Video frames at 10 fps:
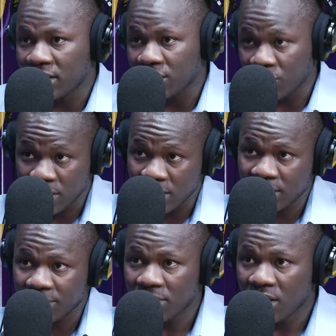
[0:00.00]
in
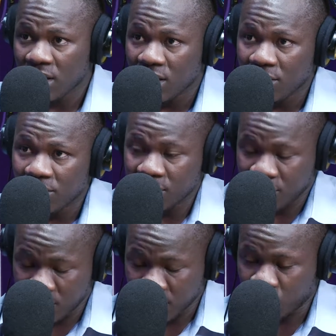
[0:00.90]
journalism
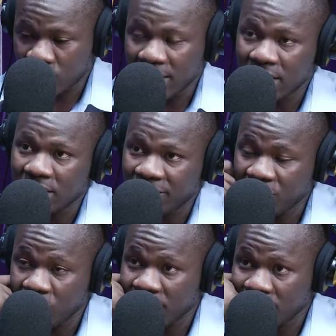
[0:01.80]
that was held a
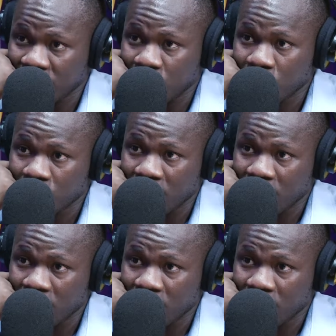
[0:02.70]
few days ago?